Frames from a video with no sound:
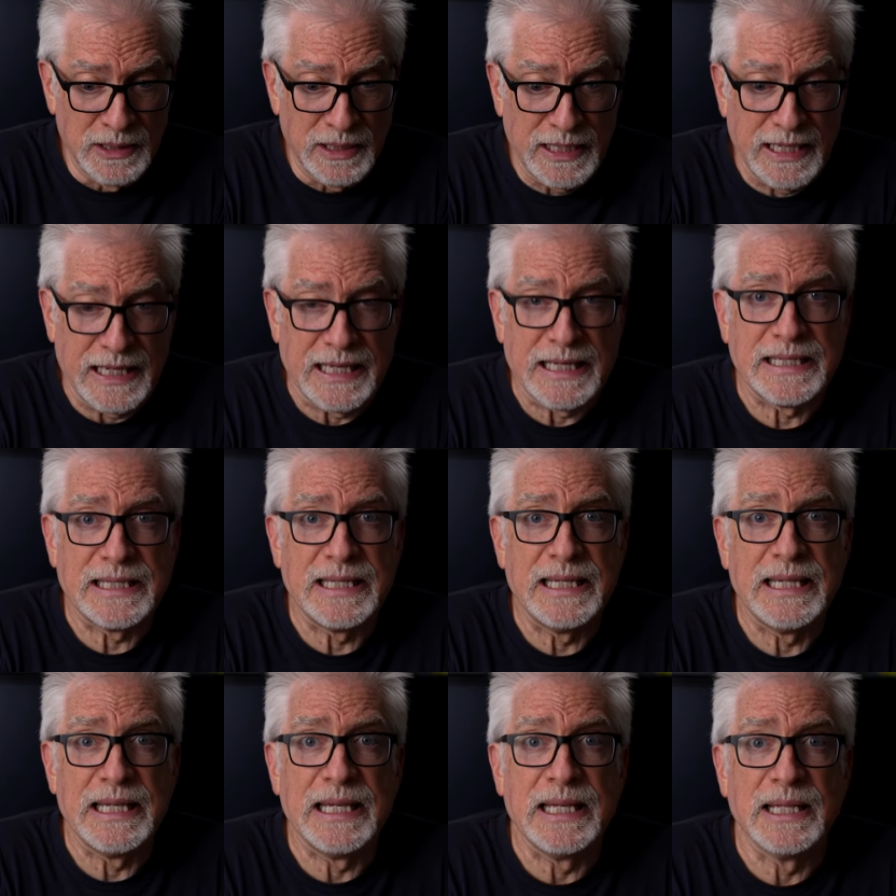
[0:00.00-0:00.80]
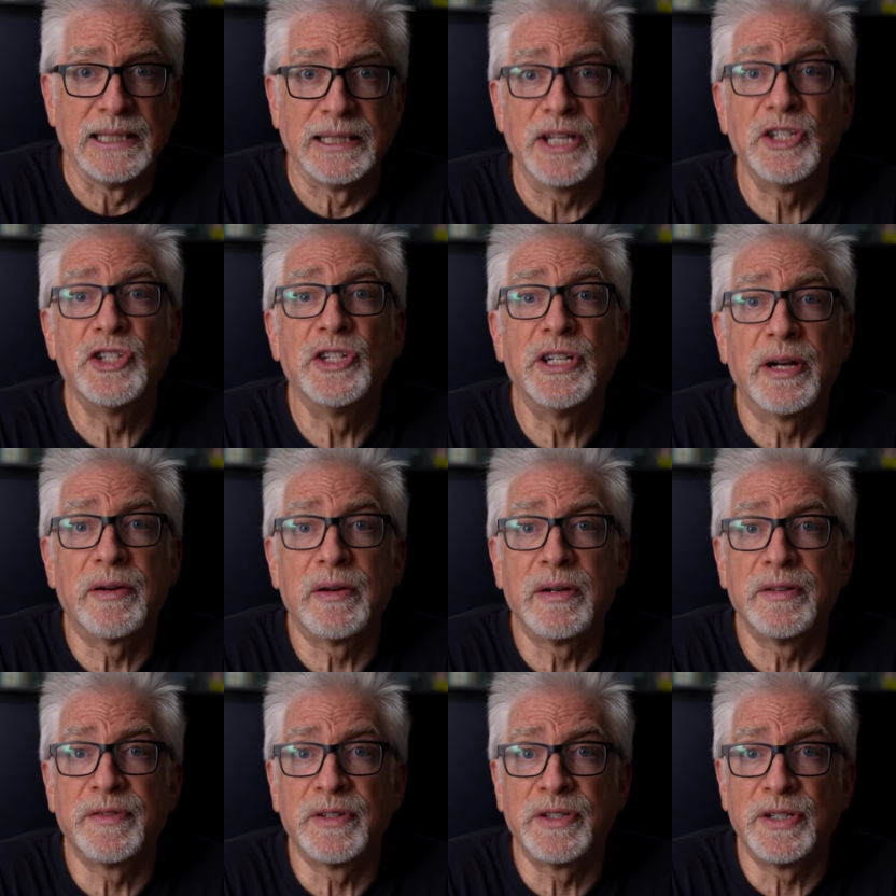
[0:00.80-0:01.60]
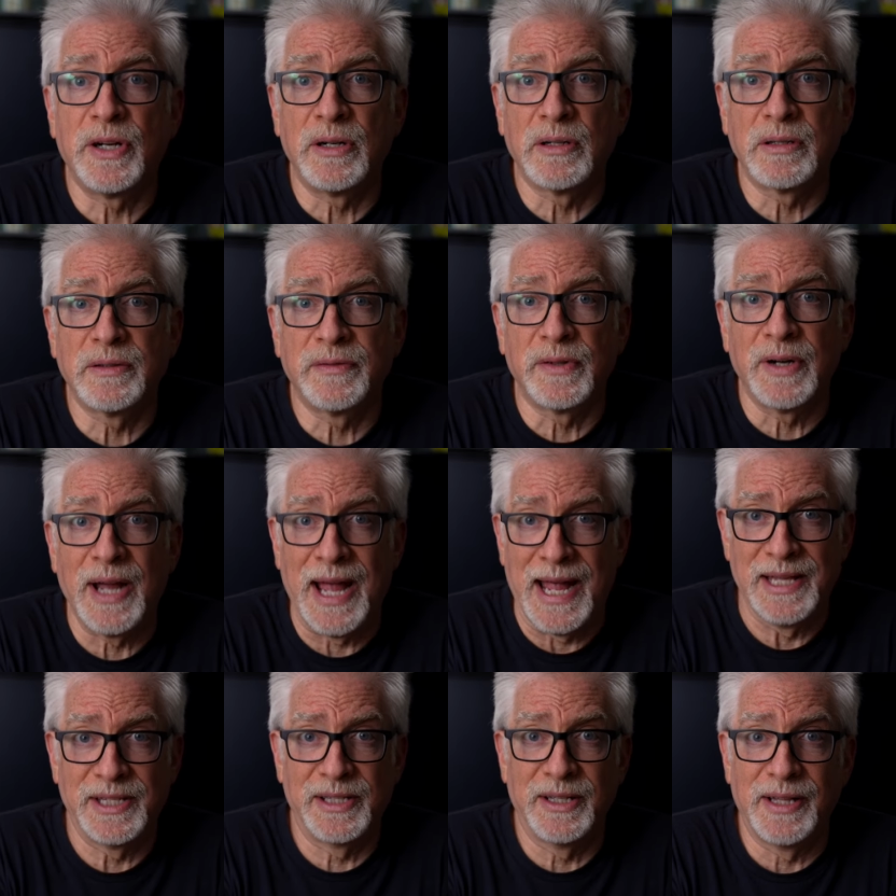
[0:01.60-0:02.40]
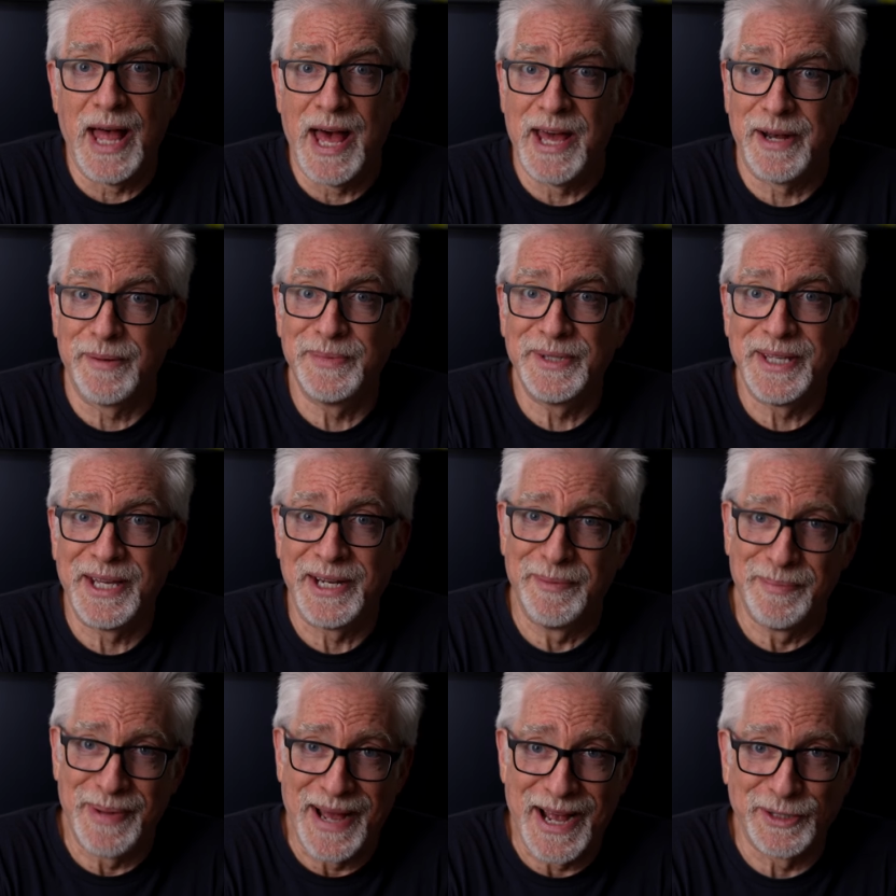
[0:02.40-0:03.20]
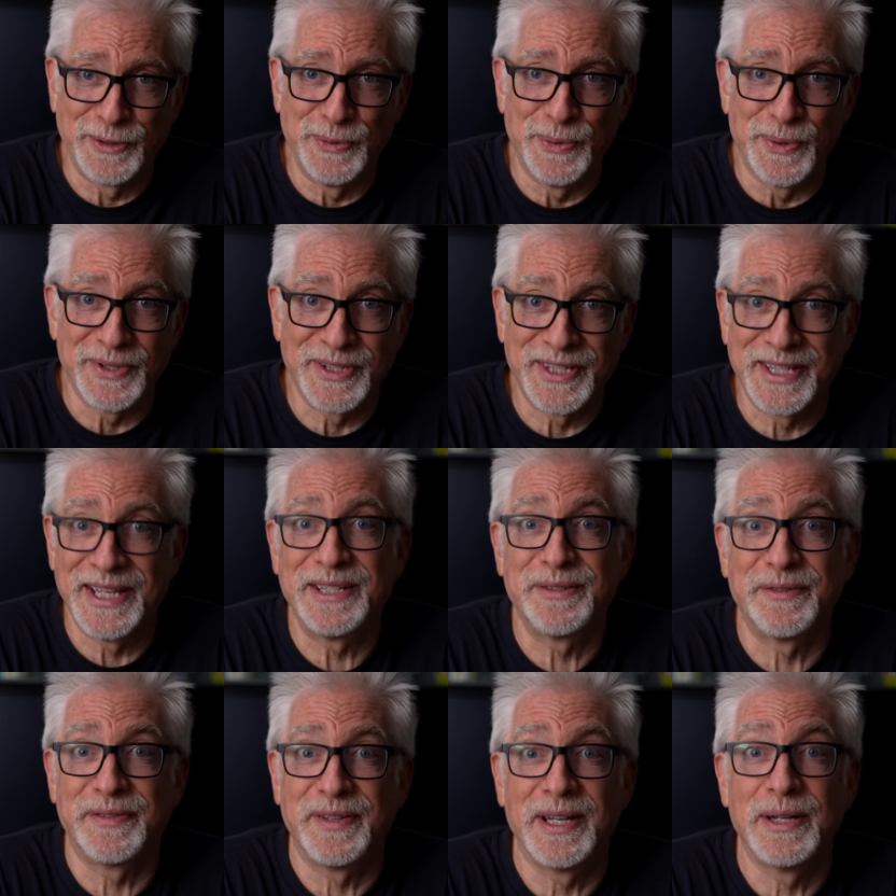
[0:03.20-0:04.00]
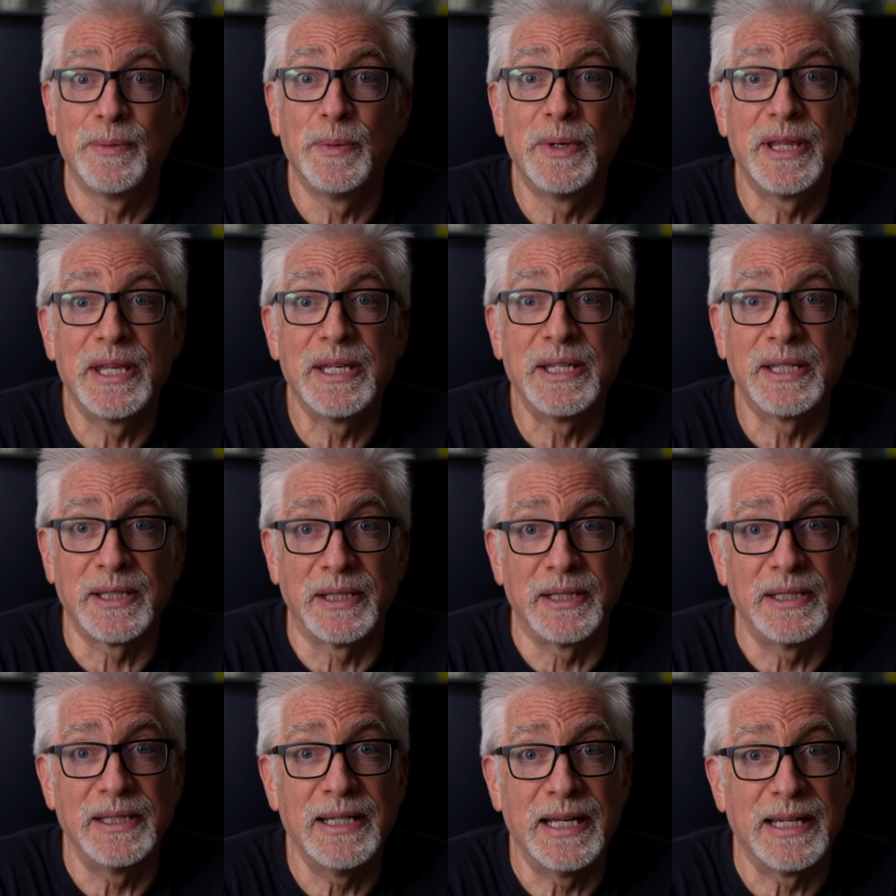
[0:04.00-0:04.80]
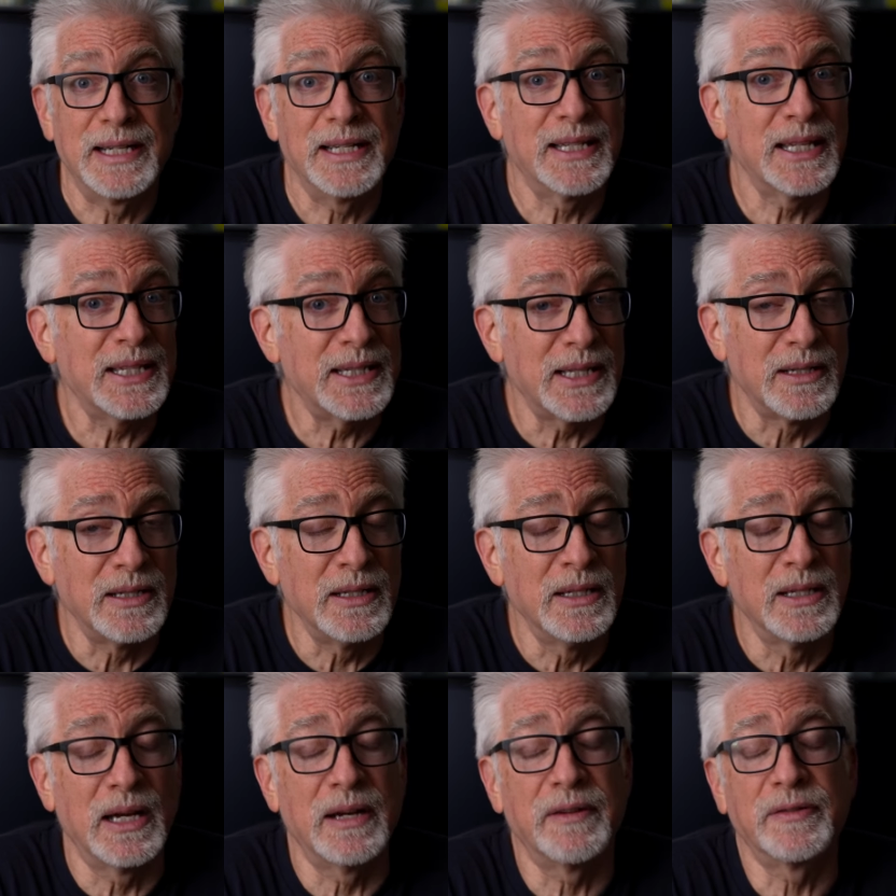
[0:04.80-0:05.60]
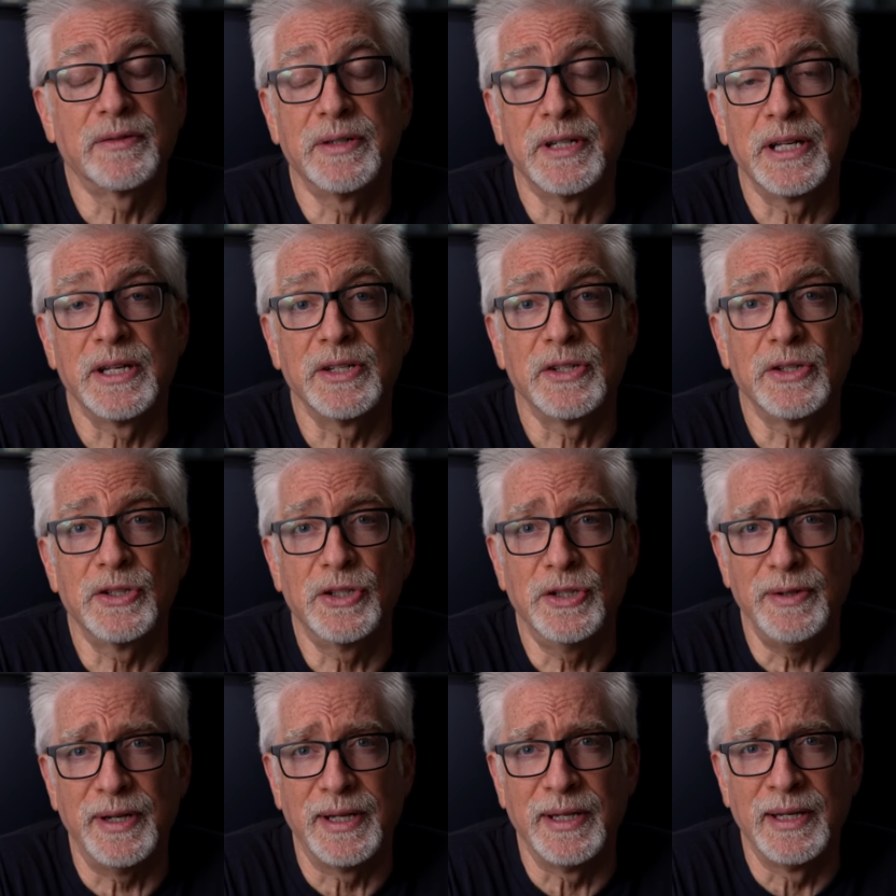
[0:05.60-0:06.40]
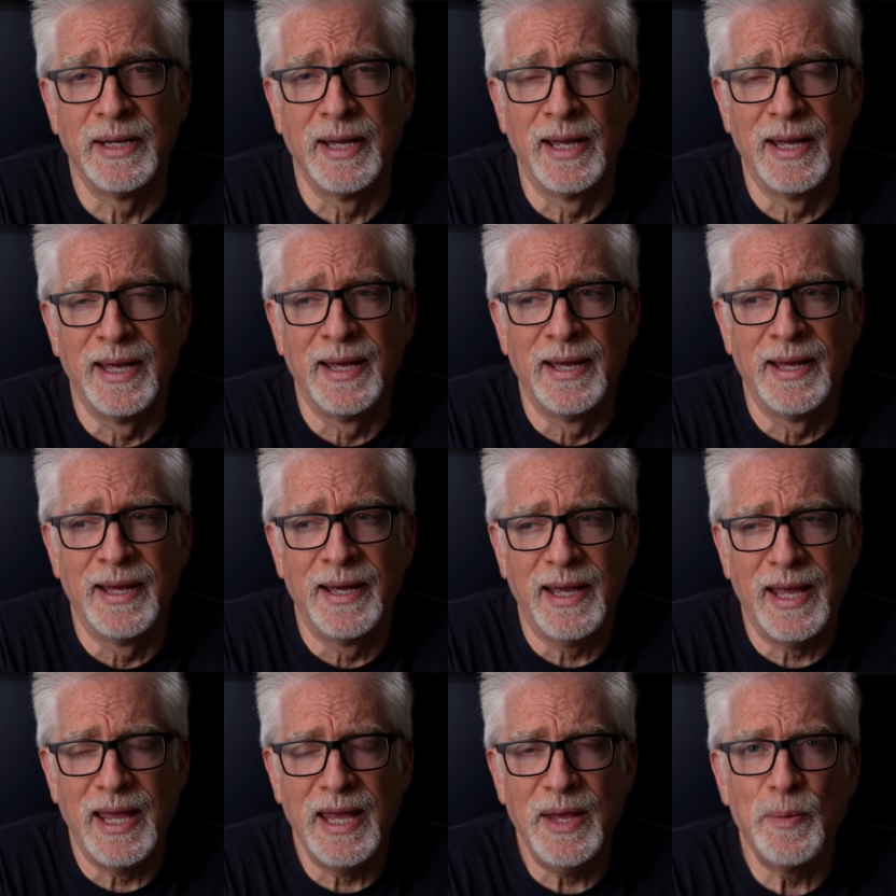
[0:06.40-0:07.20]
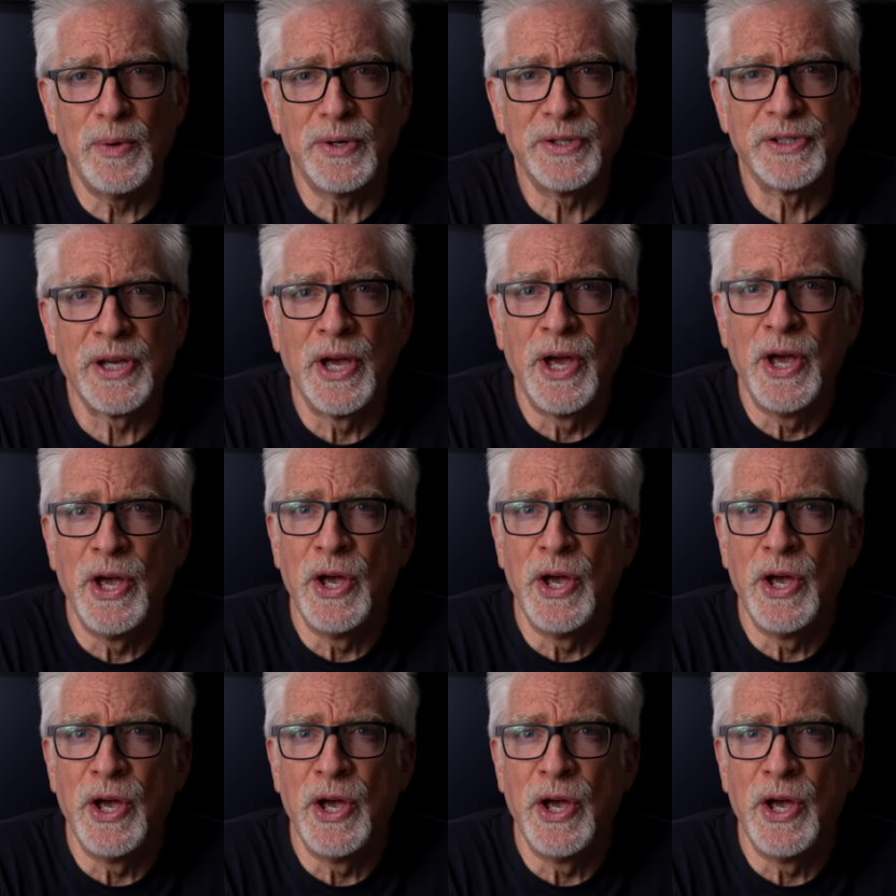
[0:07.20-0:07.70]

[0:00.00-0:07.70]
as the legendary photographer Ansel Adams headed back towards Santa Fe with his son and assistant after a day's shooting, he was